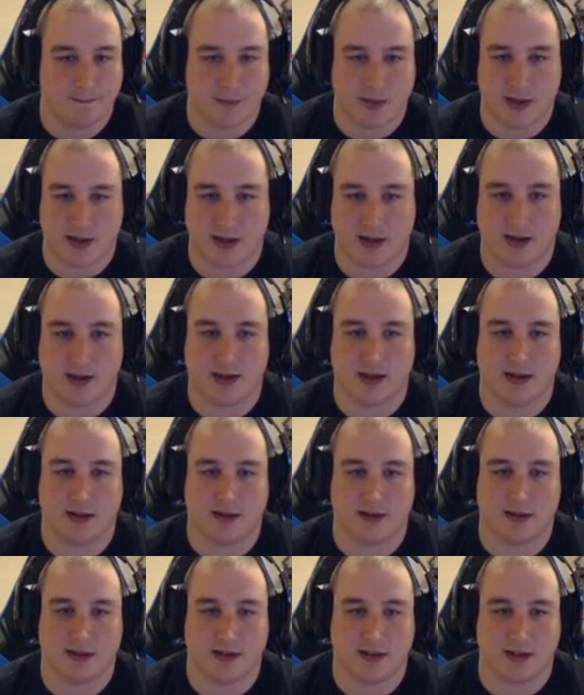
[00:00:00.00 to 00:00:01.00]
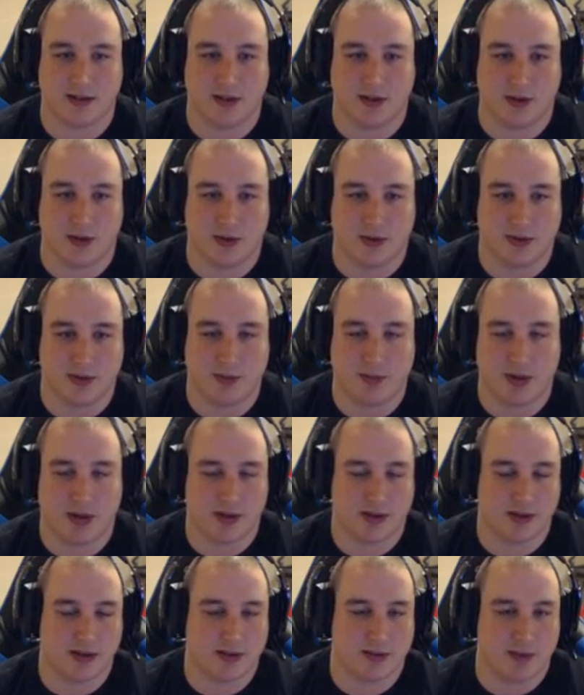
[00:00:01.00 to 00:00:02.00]
and you're only
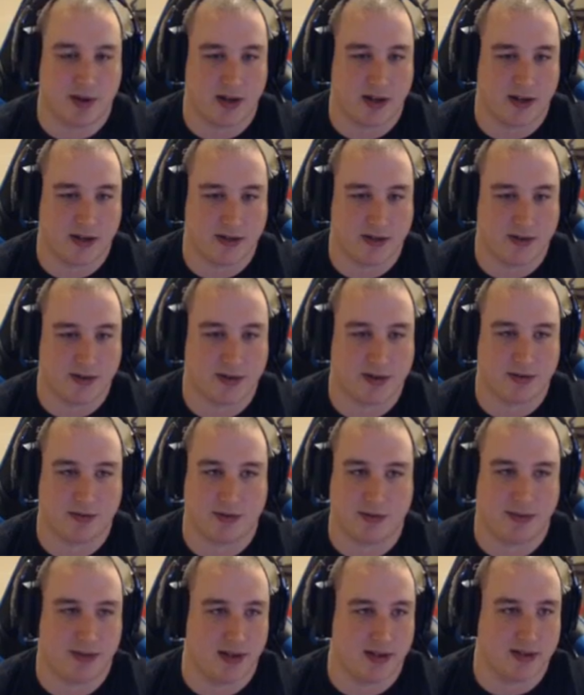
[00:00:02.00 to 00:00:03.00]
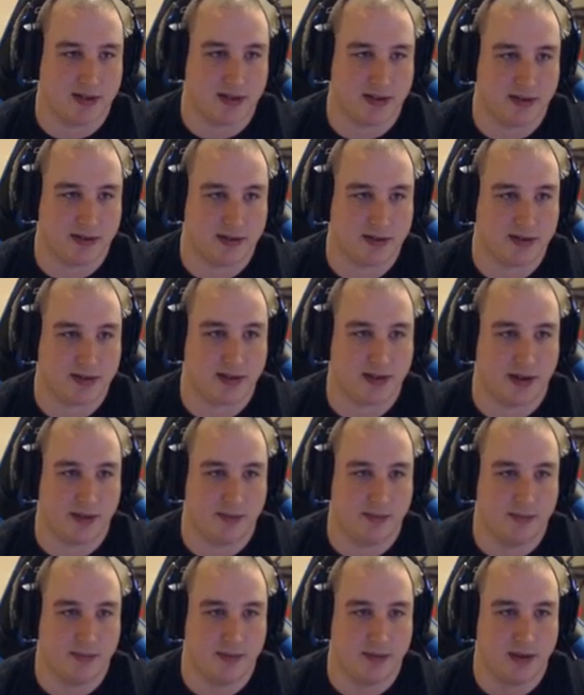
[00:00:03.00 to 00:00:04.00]
putting this money into it to replace it. So
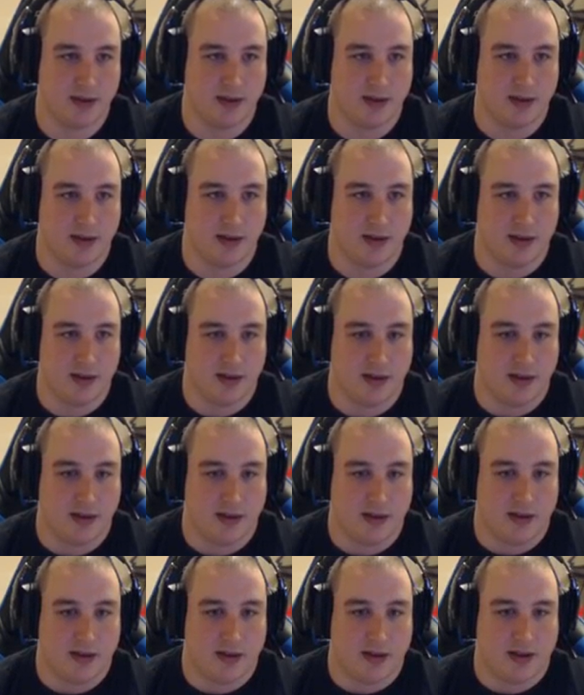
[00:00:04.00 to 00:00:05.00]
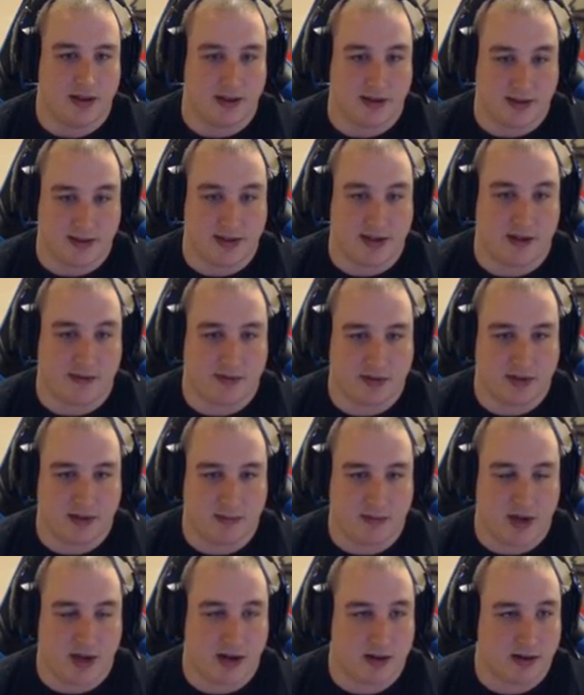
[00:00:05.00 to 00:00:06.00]
it's definitely
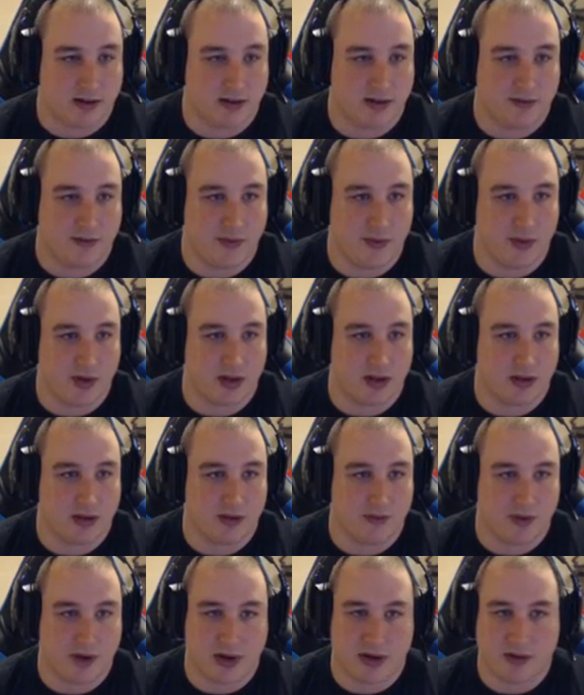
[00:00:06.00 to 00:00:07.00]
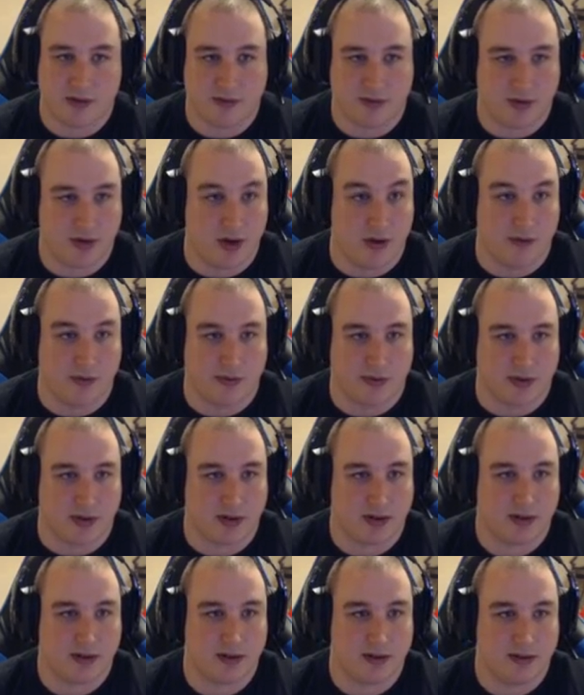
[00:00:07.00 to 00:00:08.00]
better. If you want to go Laverto, go for it.
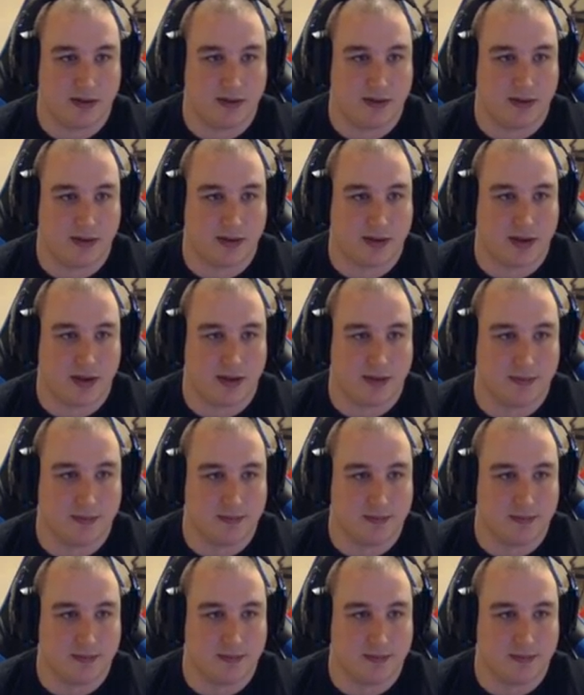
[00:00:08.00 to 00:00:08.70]
Okay?